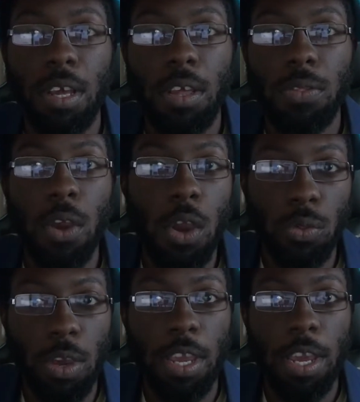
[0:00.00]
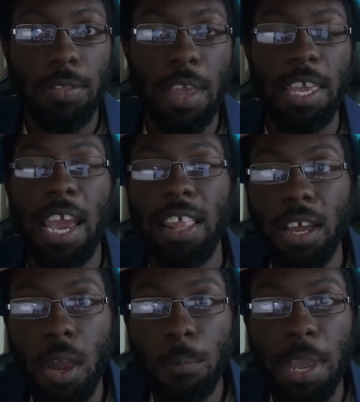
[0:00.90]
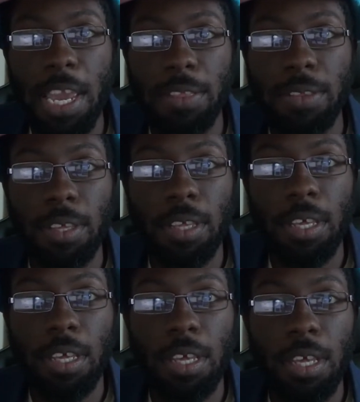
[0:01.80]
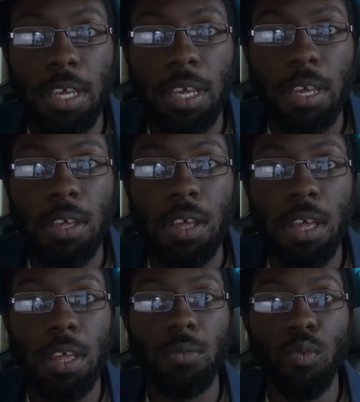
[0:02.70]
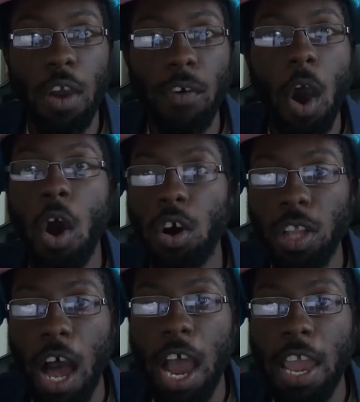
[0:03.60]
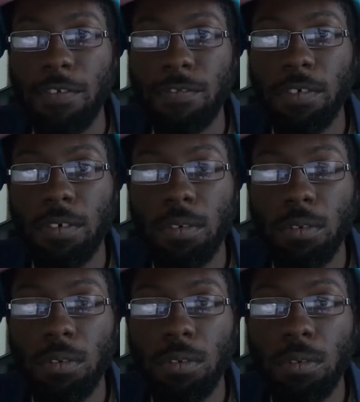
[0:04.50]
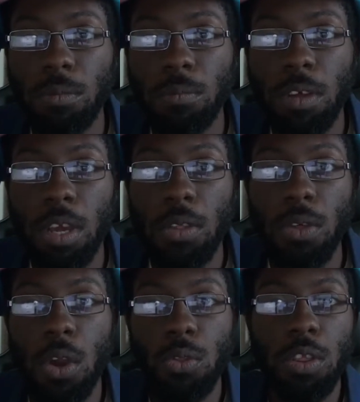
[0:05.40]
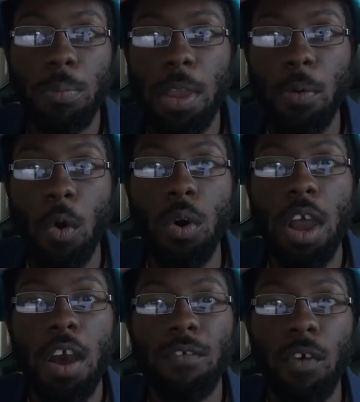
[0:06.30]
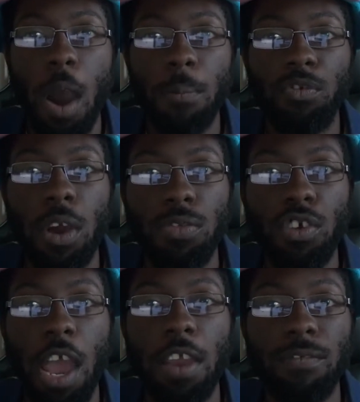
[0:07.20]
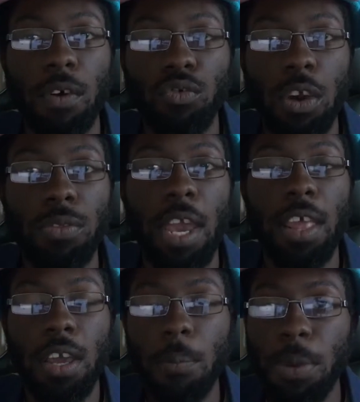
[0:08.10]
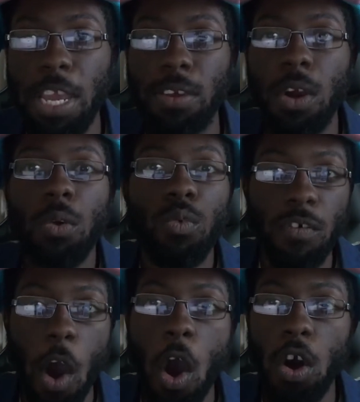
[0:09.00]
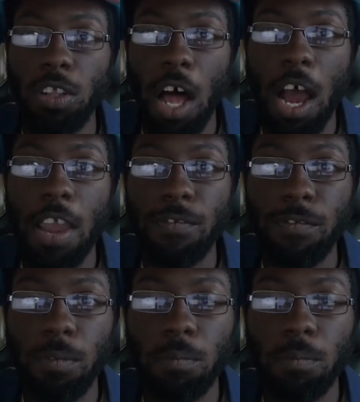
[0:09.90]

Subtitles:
Seriously, they cannot compete with Hololive. Seriously, the people from Just Chatting from Twitch cannot compete with Hololive.